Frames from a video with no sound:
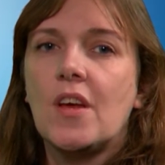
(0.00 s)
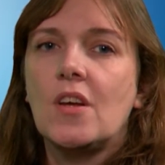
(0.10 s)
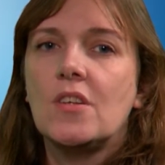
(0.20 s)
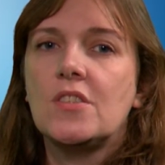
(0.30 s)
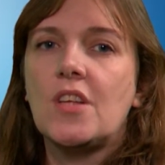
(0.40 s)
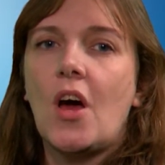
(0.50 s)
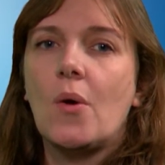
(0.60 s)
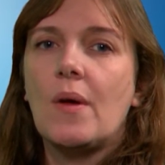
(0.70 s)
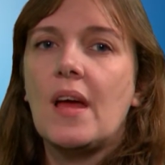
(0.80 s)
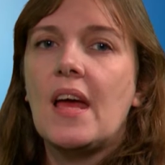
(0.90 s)

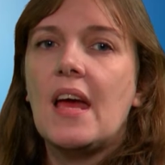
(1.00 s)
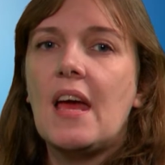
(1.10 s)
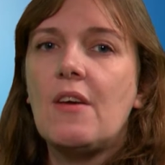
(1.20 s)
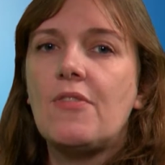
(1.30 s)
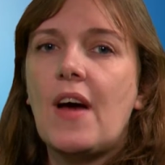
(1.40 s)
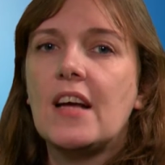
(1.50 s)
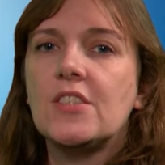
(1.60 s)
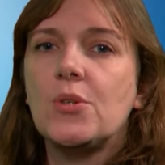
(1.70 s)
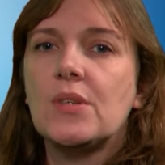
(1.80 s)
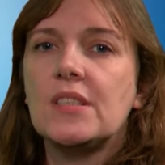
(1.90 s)
So, if,
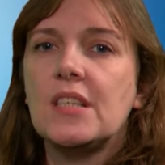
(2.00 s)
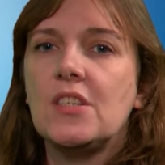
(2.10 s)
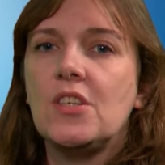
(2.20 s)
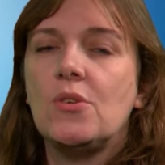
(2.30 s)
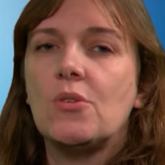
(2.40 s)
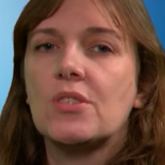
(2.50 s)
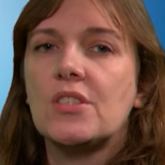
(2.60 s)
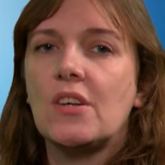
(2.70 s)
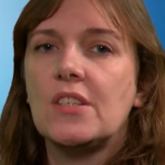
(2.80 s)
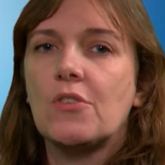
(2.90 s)
as you continue your
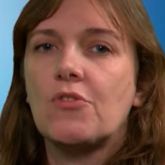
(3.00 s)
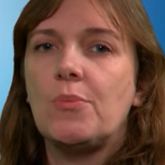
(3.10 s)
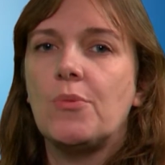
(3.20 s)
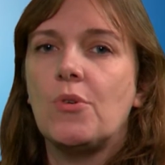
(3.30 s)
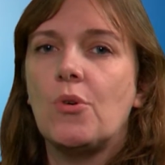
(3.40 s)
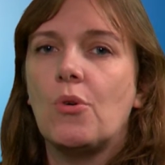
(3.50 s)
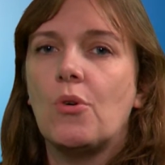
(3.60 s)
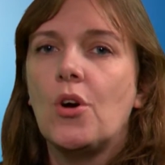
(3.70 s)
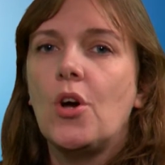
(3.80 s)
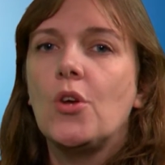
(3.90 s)
study of criminal
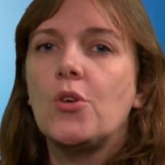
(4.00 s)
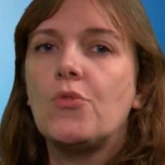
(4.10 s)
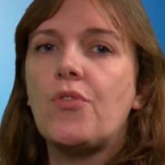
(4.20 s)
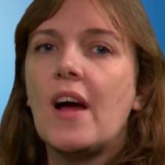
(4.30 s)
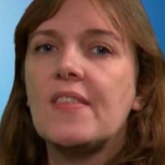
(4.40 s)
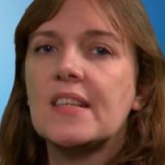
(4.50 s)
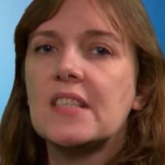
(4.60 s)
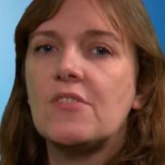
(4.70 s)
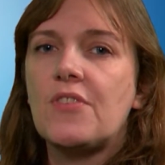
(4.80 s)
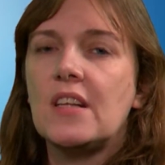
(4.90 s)
law, you find that
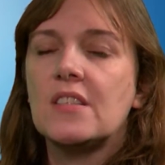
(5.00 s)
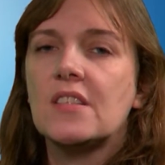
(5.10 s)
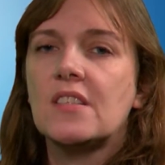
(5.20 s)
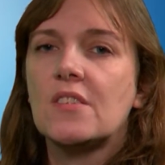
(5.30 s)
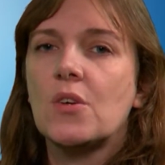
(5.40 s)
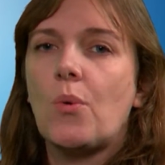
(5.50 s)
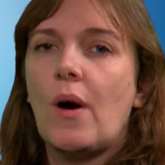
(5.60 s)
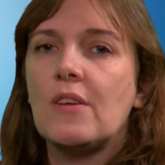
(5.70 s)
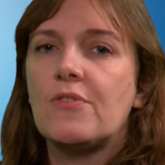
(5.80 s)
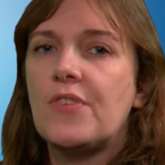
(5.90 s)
an offence doesn't
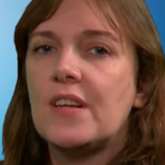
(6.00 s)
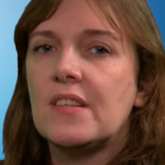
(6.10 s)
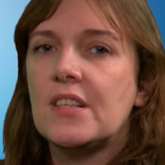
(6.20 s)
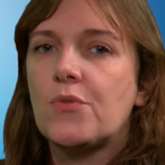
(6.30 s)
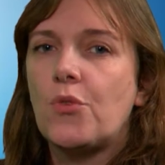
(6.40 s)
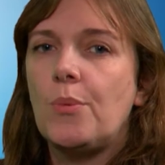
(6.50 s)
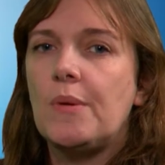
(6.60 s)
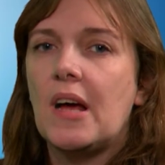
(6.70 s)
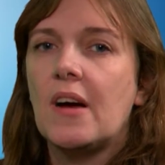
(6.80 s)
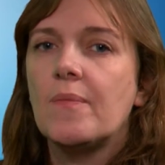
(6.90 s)
quite fit this
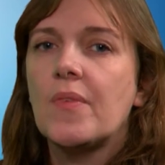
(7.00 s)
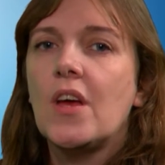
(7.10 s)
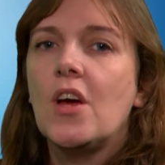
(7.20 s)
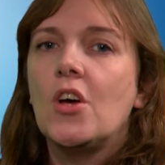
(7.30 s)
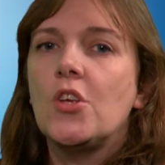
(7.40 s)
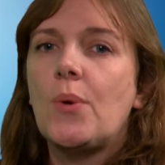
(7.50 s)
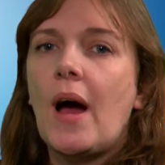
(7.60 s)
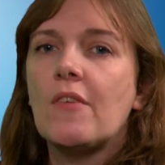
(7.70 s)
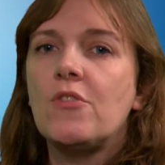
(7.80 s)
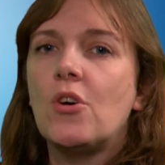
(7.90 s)
formula, you
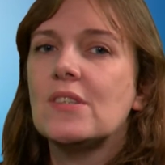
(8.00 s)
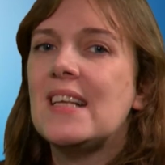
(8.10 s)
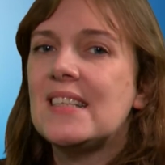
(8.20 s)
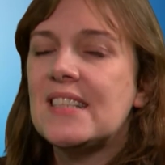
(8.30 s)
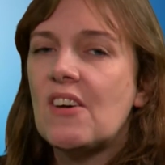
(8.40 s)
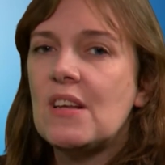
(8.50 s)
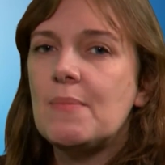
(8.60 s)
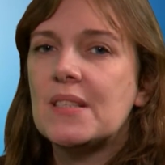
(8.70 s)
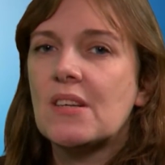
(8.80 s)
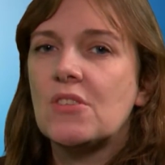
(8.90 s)
have not necessarily
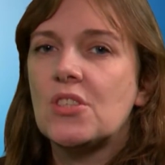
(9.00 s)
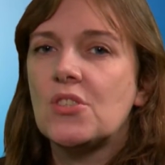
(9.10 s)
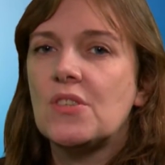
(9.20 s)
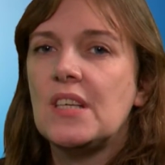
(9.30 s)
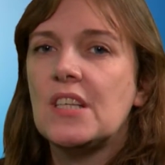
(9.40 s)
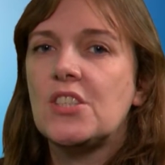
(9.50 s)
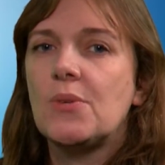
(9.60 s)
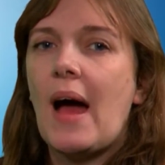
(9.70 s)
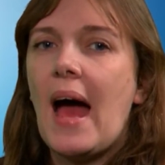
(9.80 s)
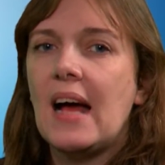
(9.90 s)
misunderstood the
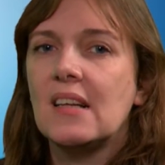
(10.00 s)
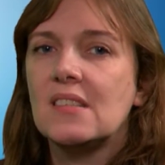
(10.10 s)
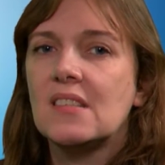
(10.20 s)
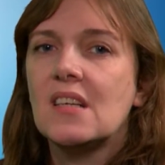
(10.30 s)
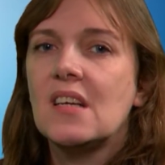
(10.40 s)
issue at hand.